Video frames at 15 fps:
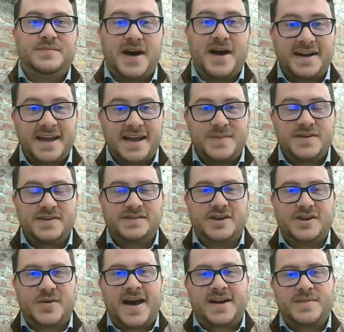My name is
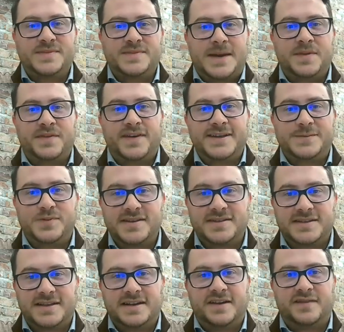Joe Adams. I'm the Vice
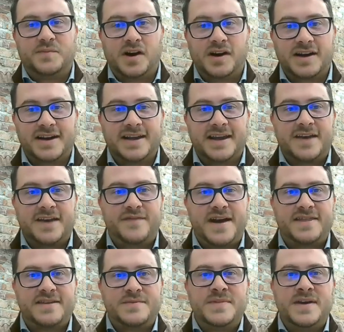President of Marketing at
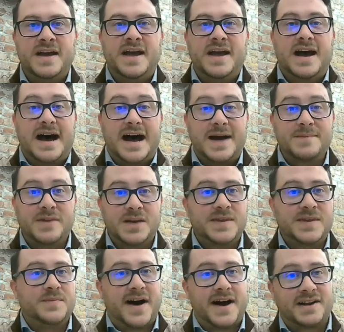Fathom. I'm going to
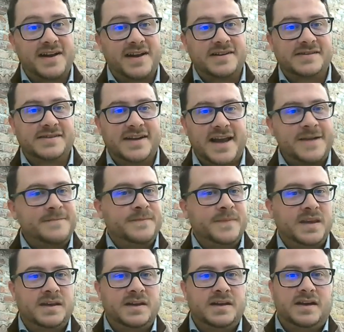be the moderator today.
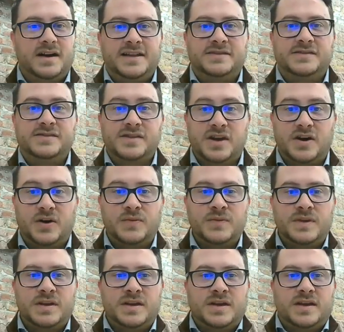And
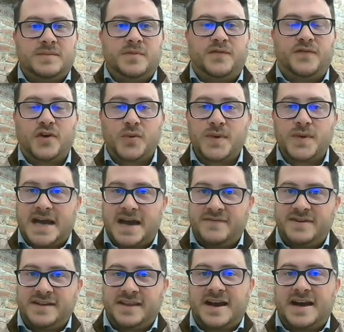so, before we
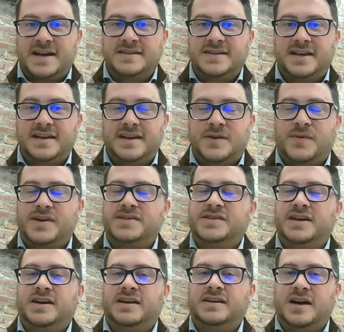dive into the content, I want to
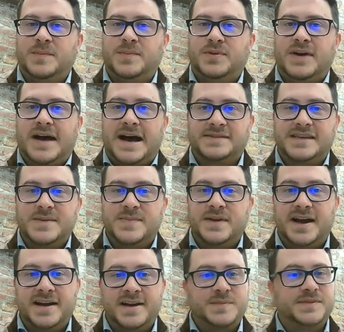share a couple
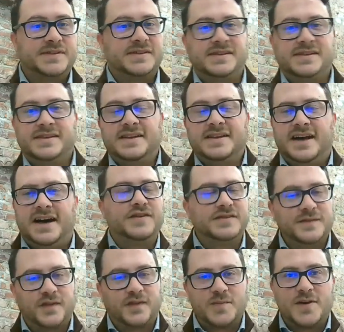housekeeping items.
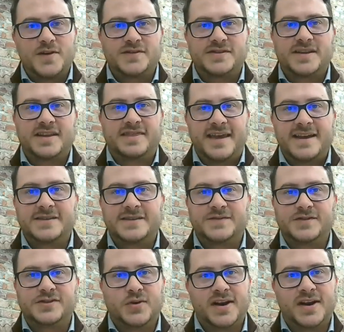First and foremost, thanks
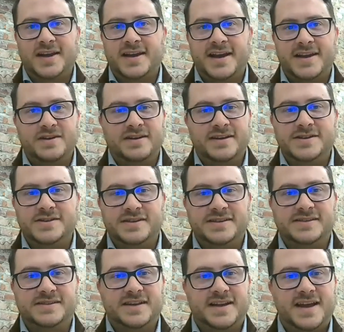for joining and your
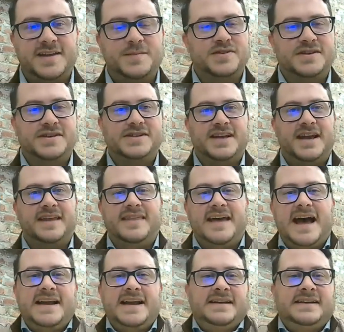interest today. Appreciate
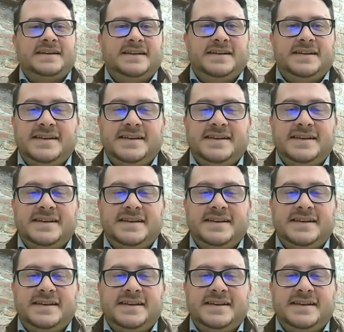that.